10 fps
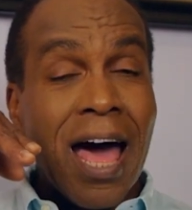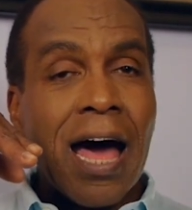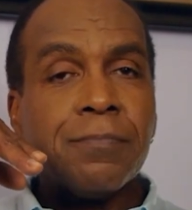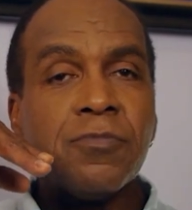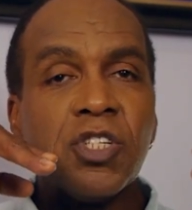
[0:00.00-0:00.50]

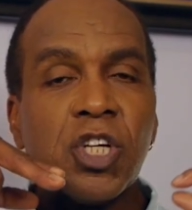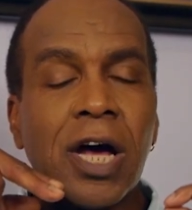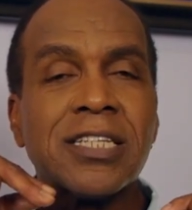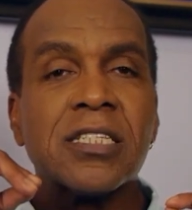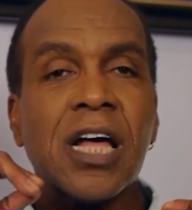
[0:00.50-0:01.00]
I'm
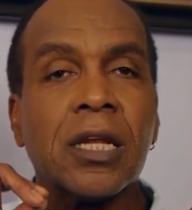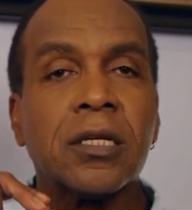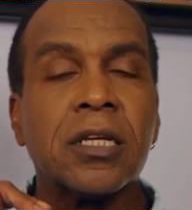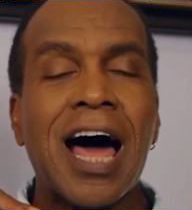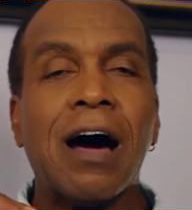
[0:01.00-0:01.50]
just
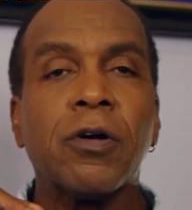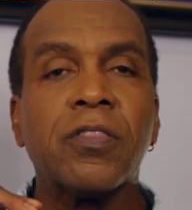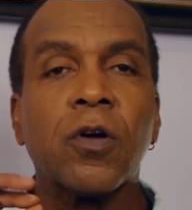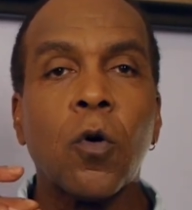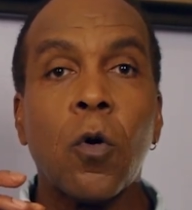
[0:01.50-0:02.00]
allowing
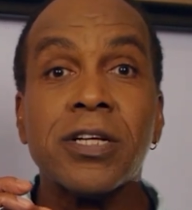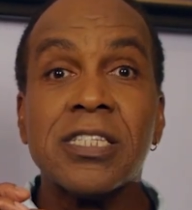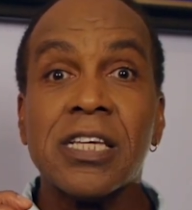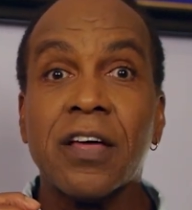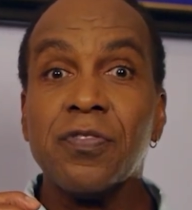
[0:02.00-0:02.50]
the
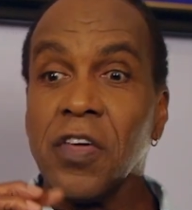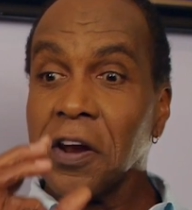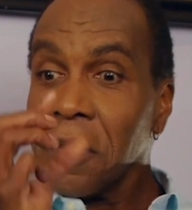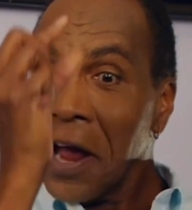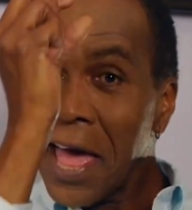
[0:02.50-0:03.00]
cords to get
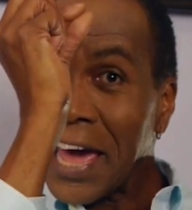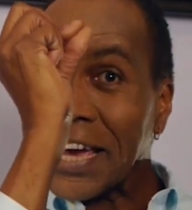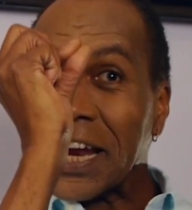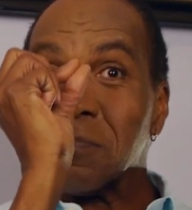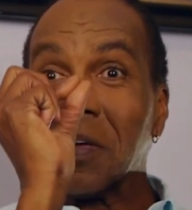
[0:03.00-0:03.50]
thinner,
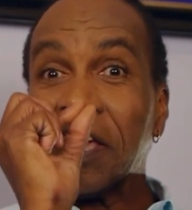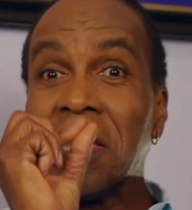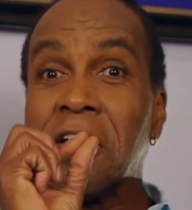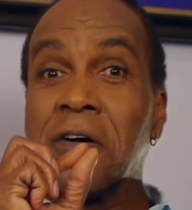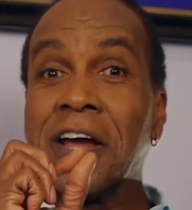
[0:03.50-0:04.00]
and I'm
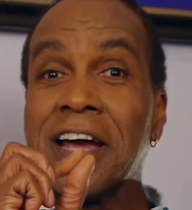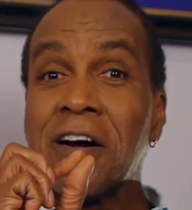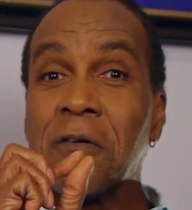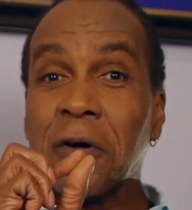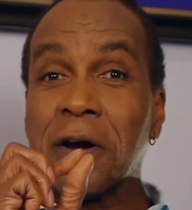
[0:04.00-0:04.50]
hearing
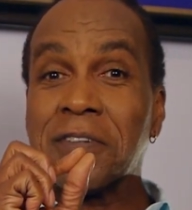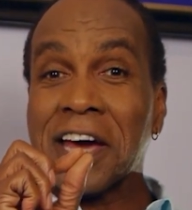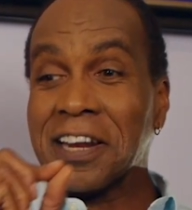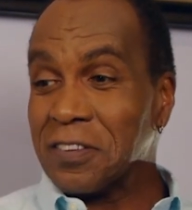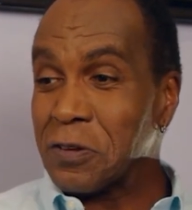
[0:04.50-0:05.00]
where I'm
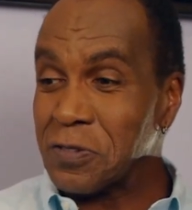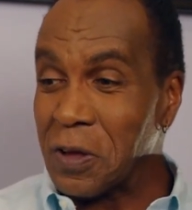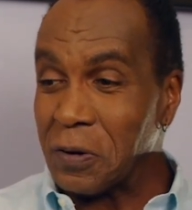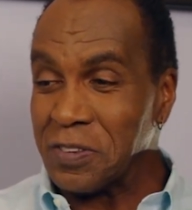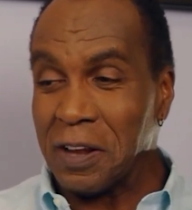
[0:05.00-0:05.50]
getting those
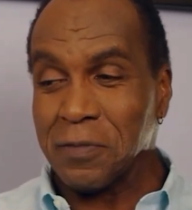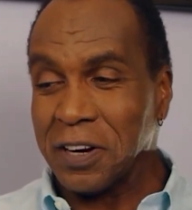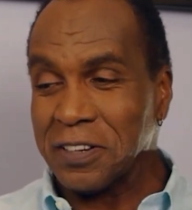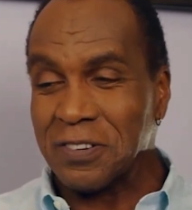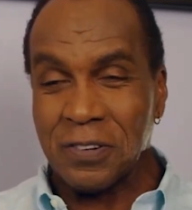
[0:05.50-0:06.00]
notes. I'm going
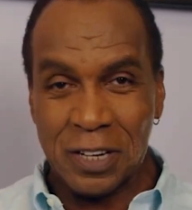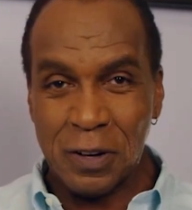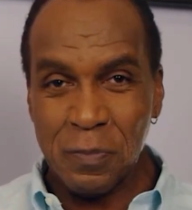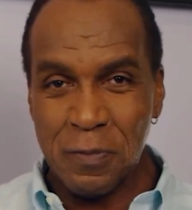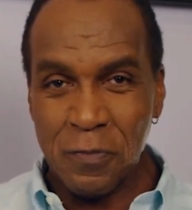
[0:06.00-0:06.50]
to do a
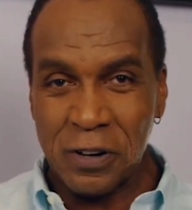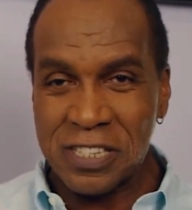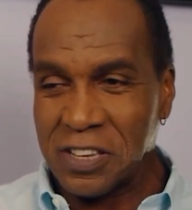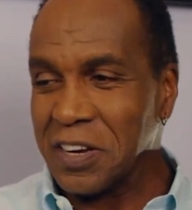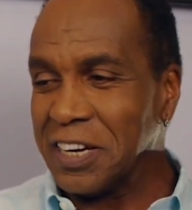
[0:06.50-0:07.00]
little bit more
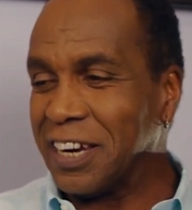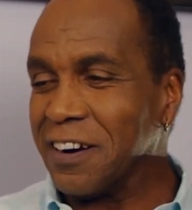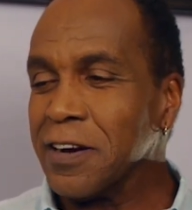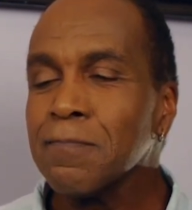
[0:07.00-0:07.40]
so you can hear.